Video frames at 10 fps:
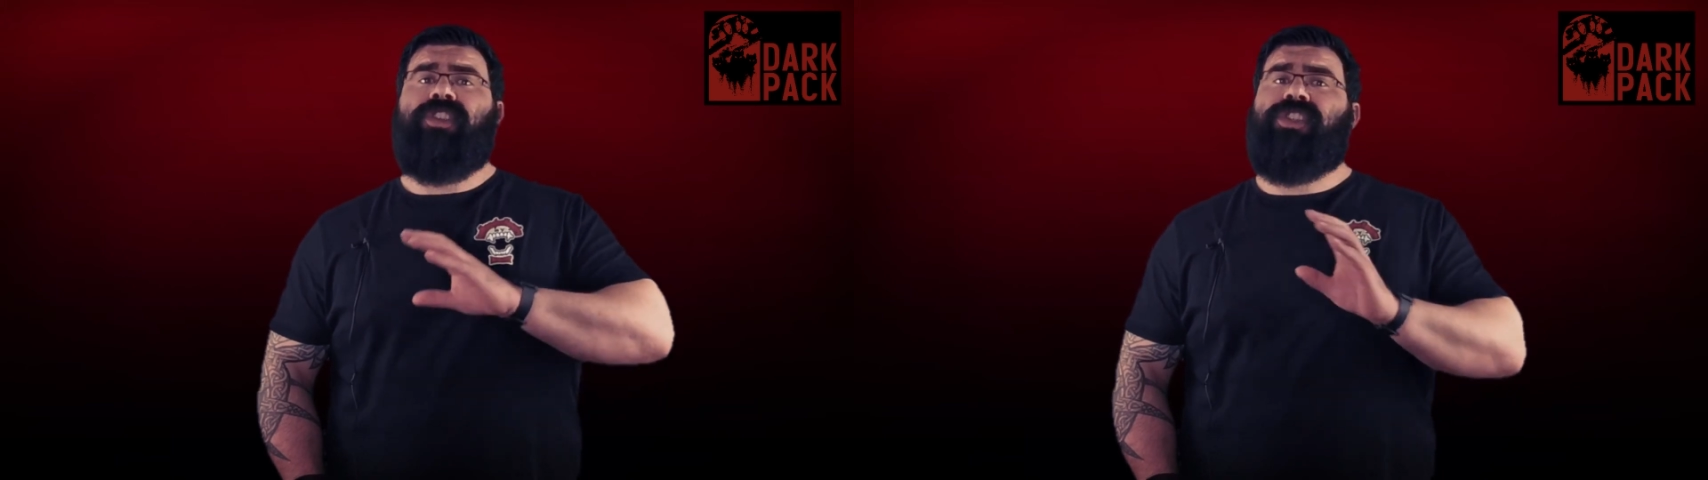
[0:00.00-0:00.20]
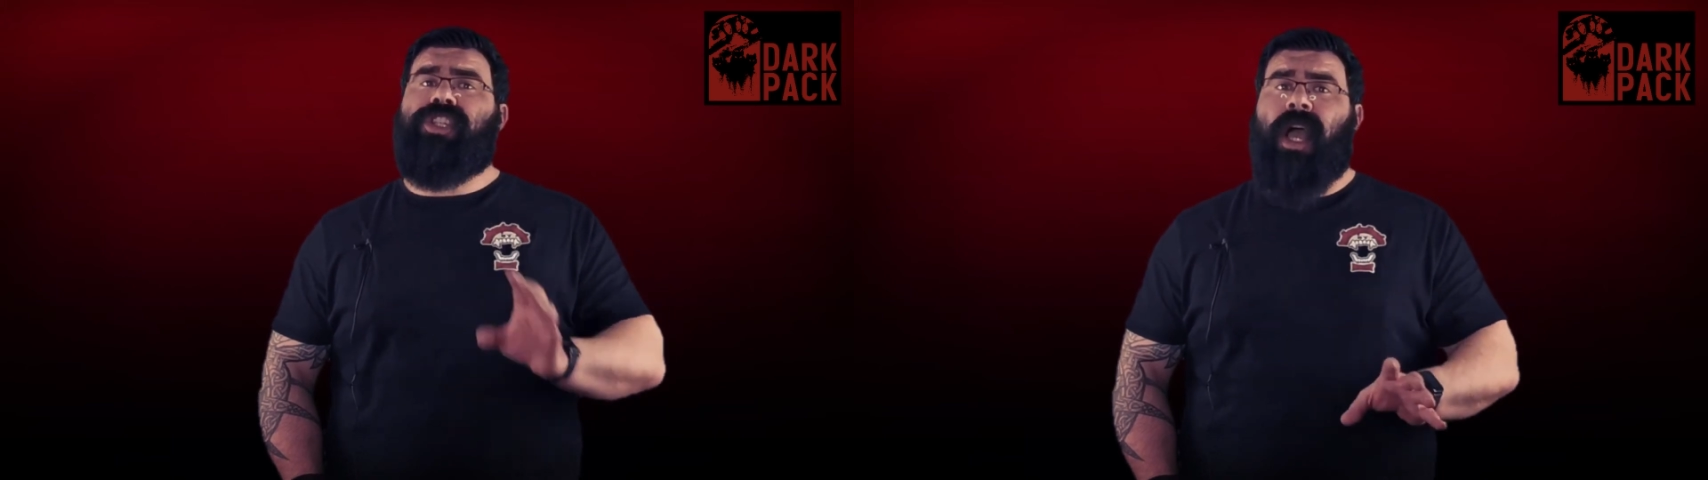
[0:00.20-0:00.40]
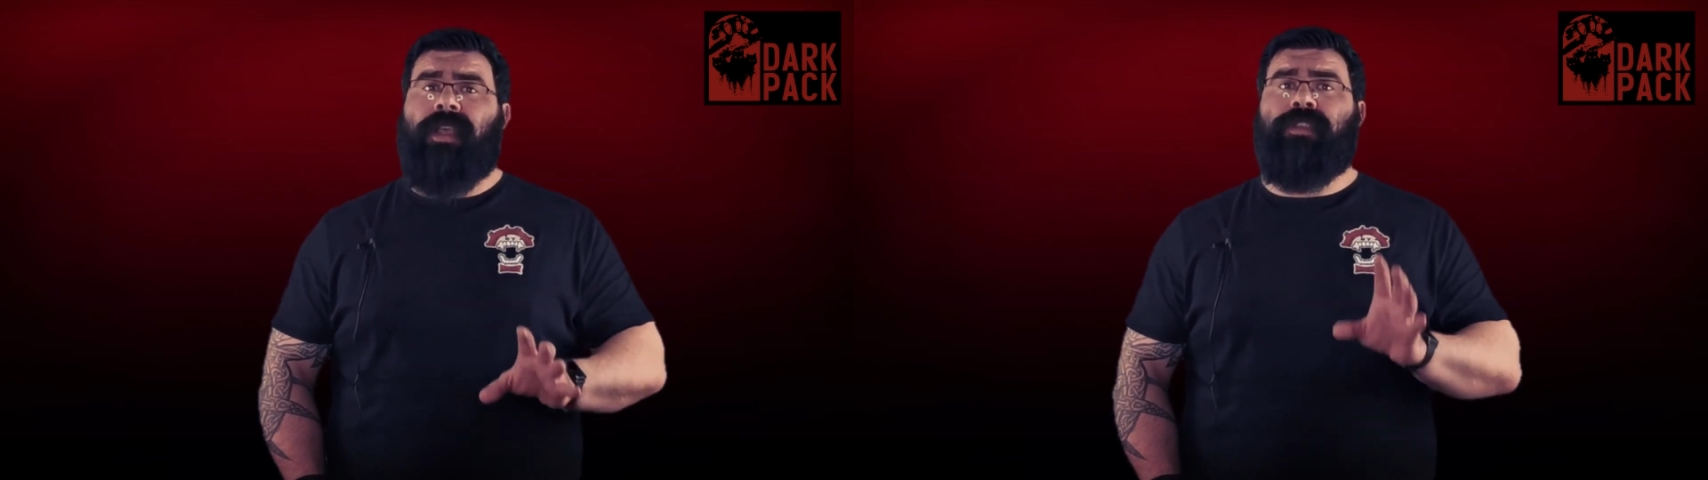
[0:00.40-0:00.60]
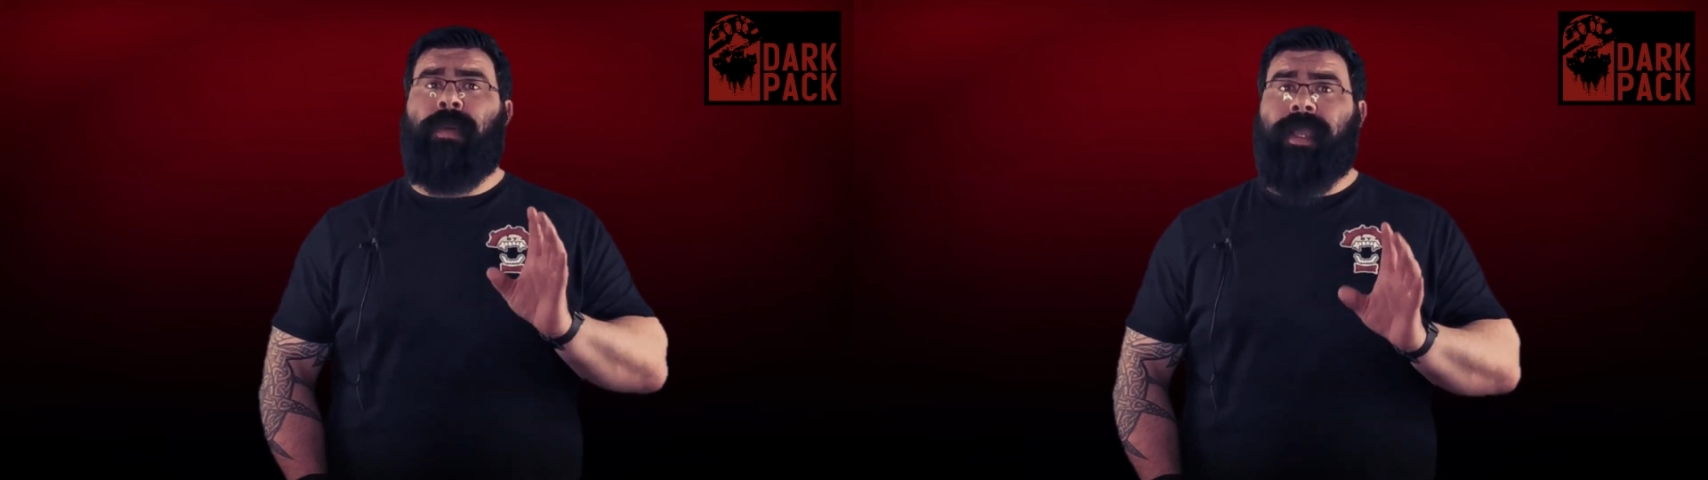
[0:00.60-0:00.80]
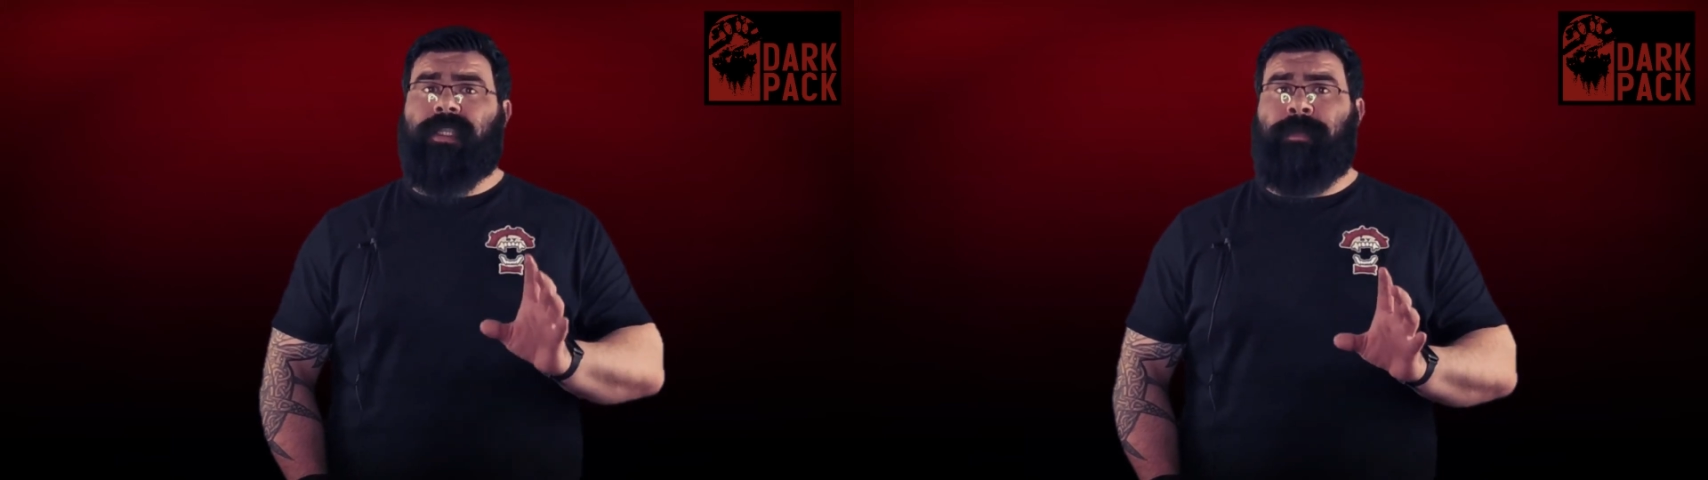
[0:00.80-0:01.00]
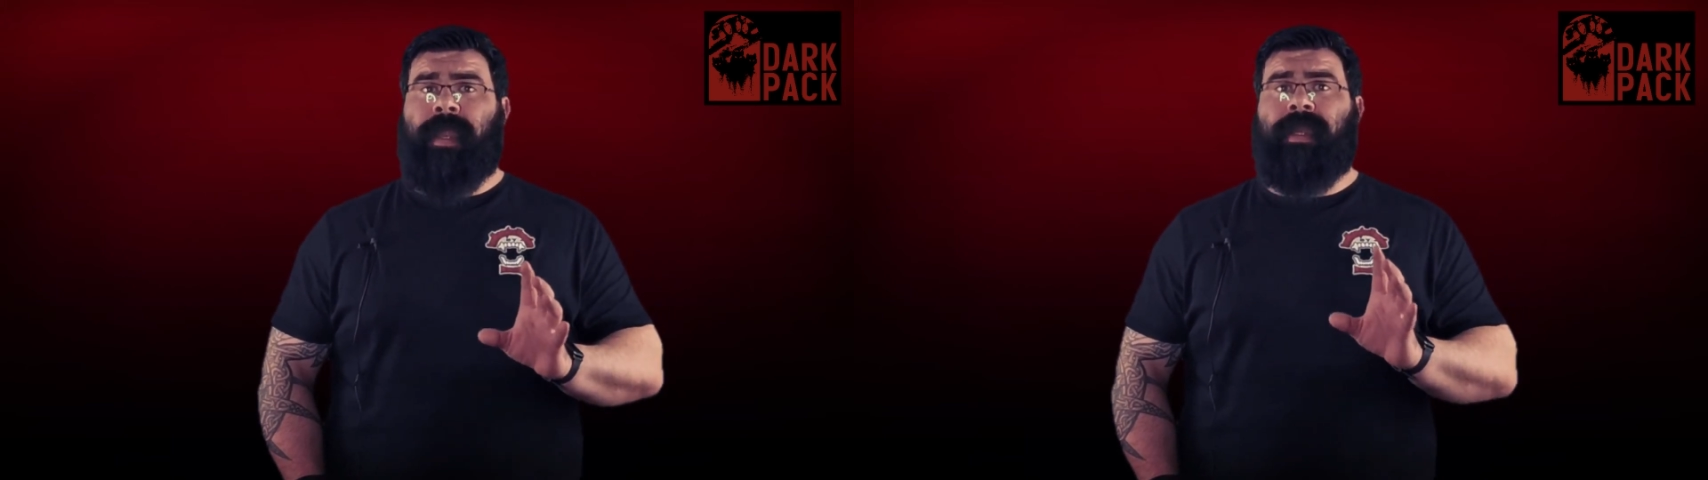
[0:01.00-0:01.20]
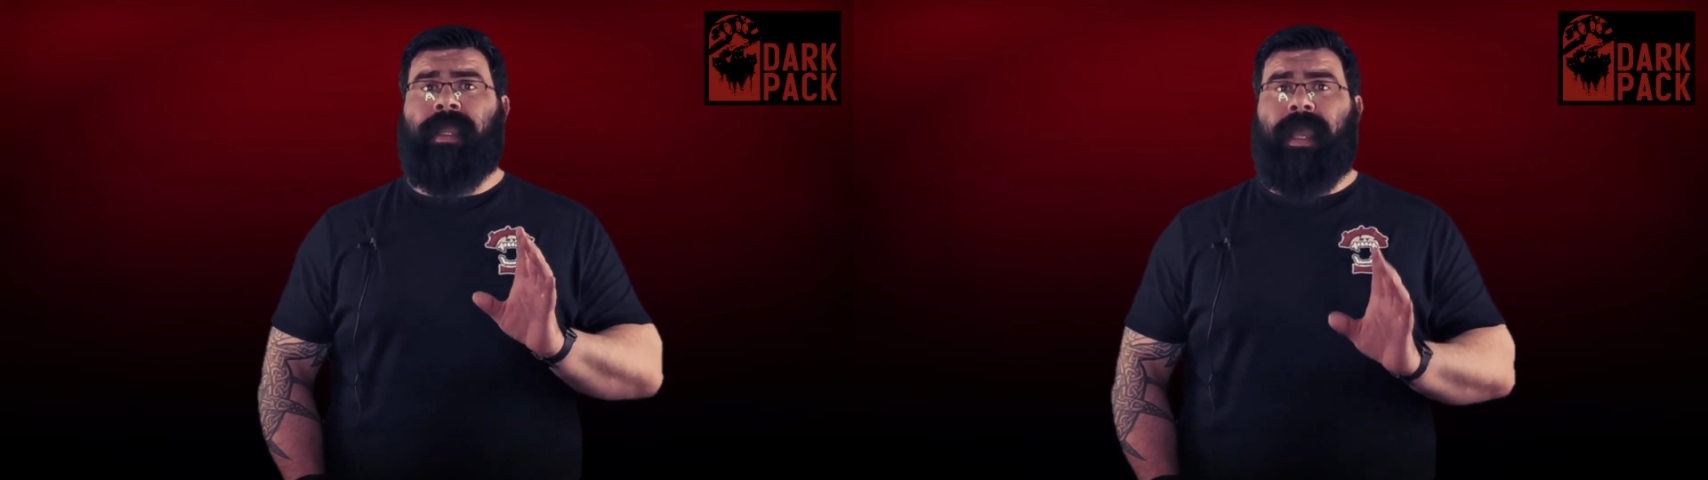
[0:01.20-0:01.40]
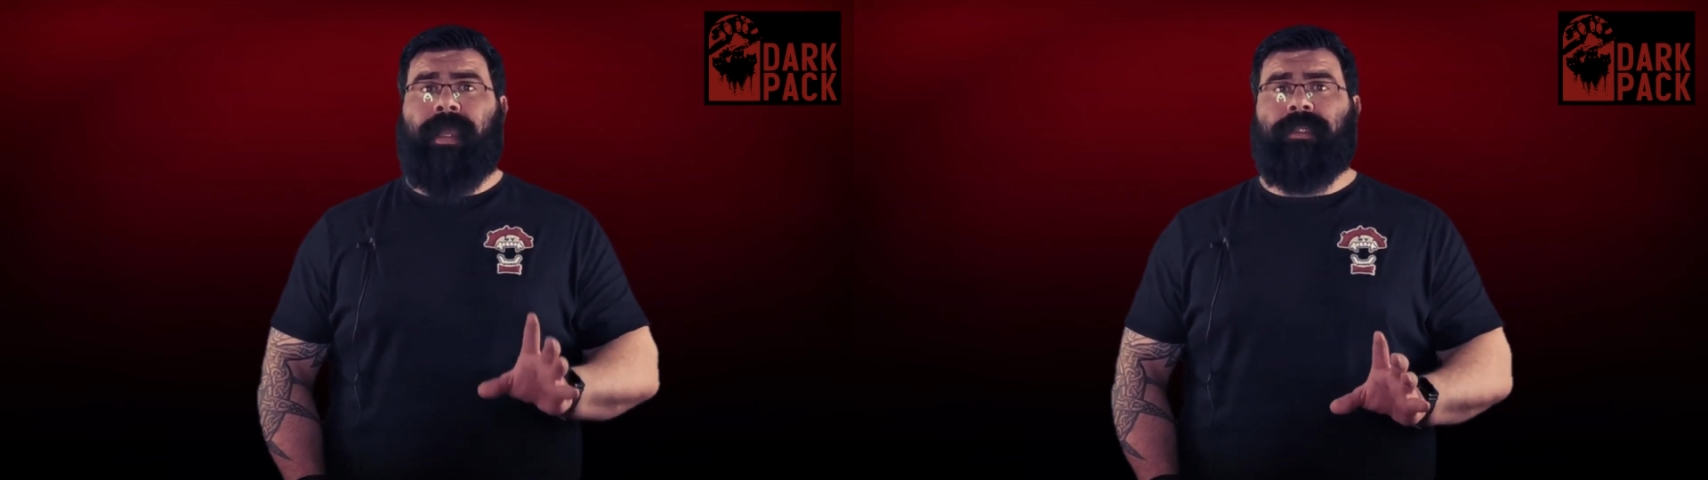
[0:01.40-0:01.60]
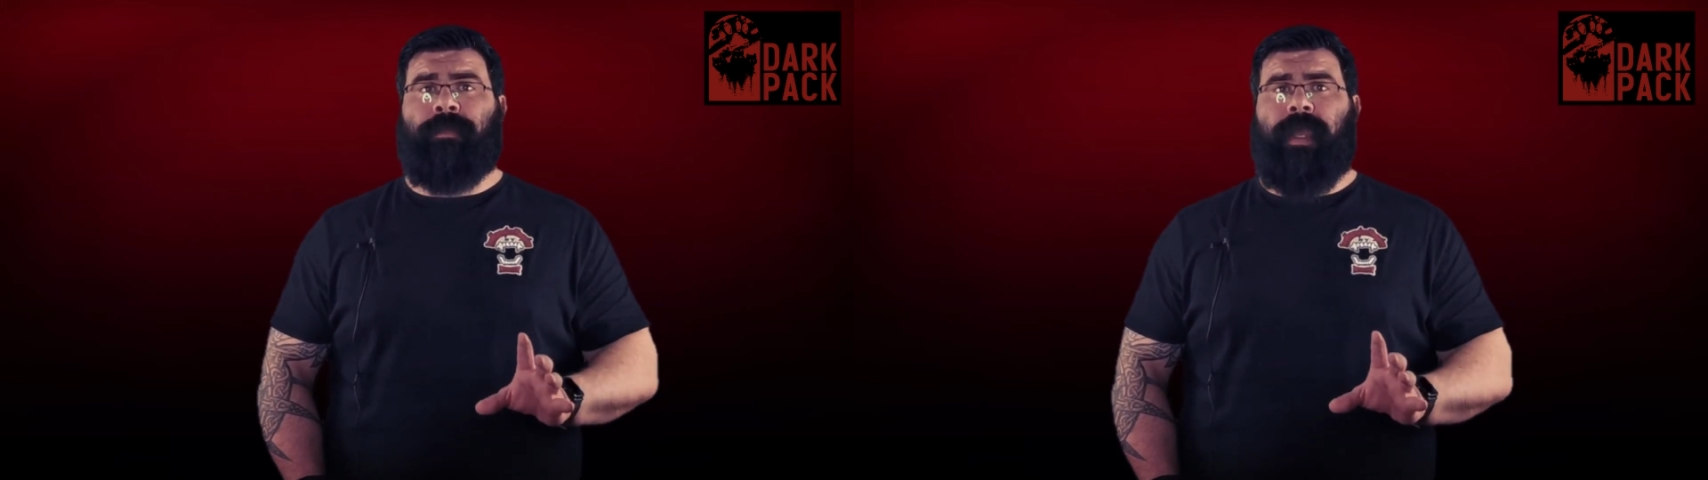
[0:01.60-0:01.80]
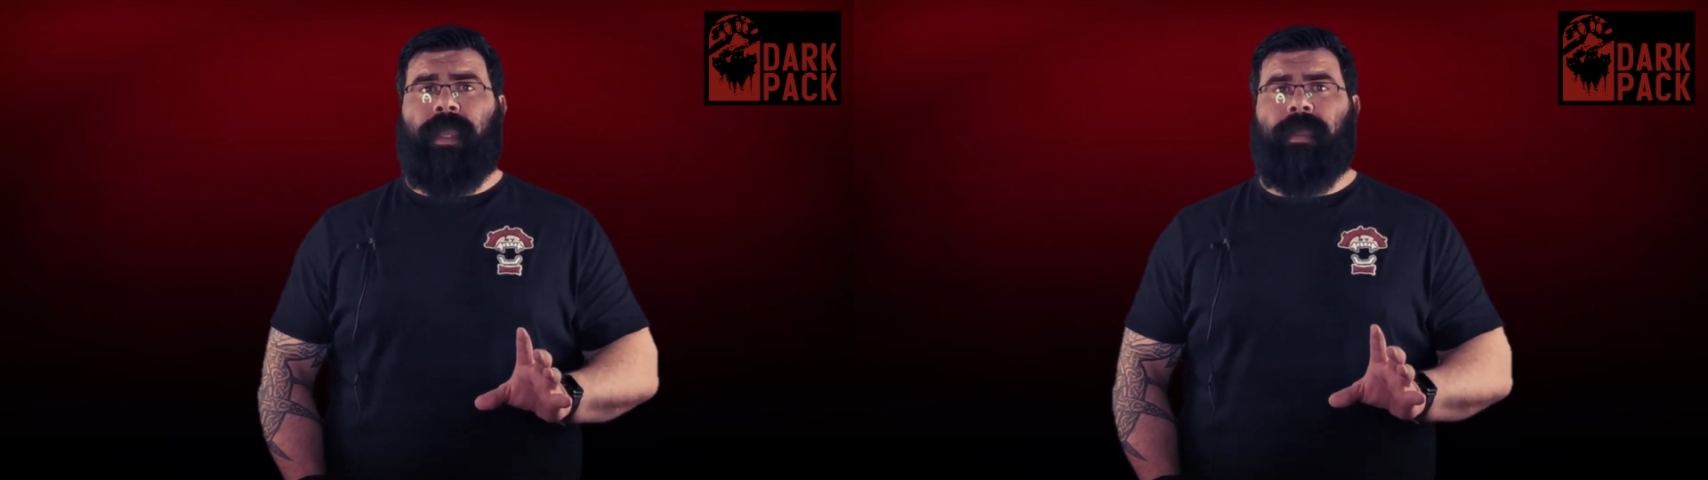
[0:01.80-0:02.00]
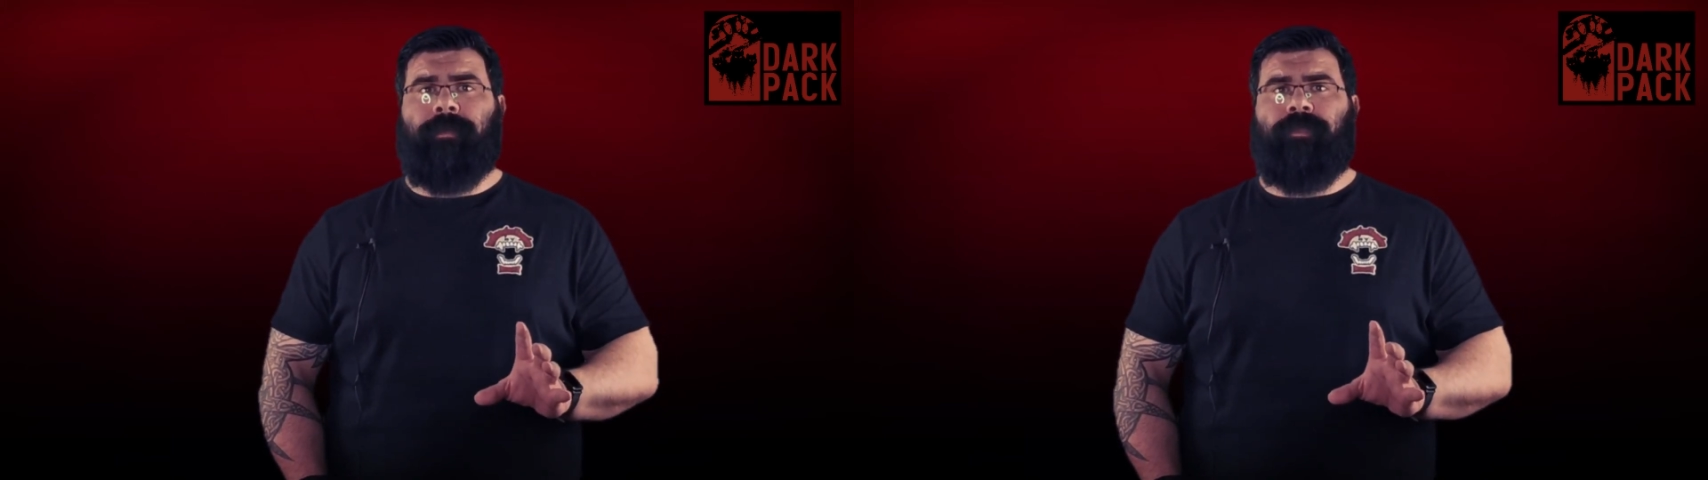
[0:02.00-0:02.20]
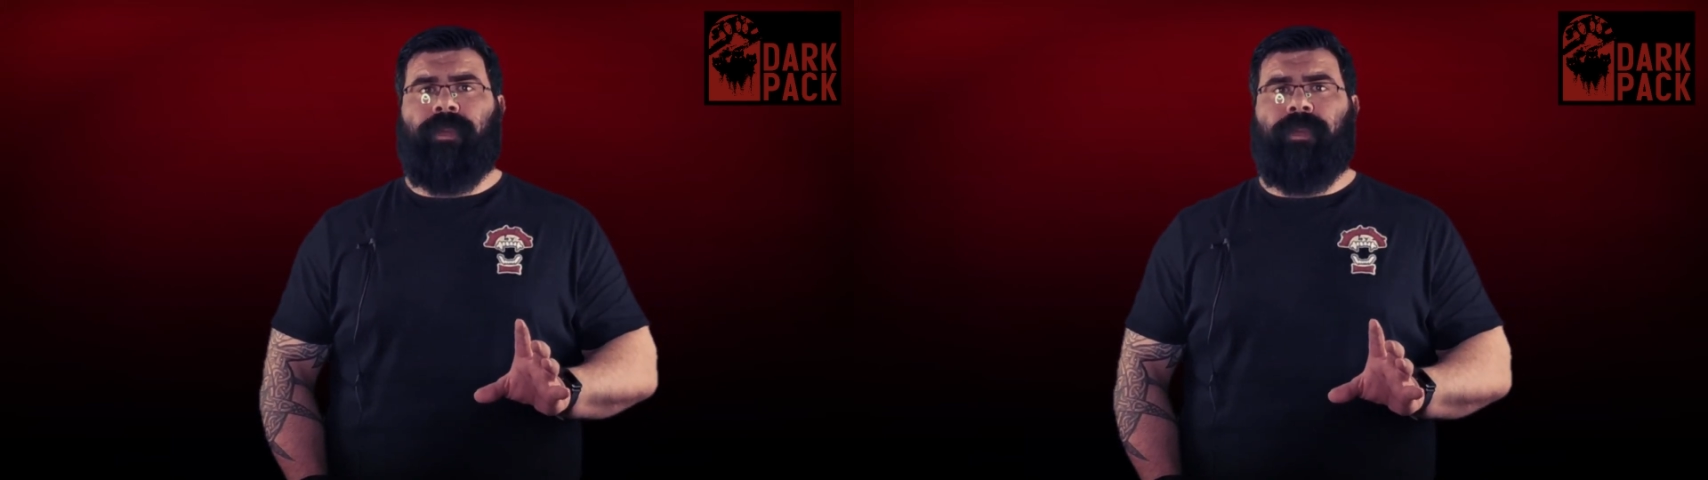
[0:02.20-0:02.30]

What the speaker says: just by spending XP.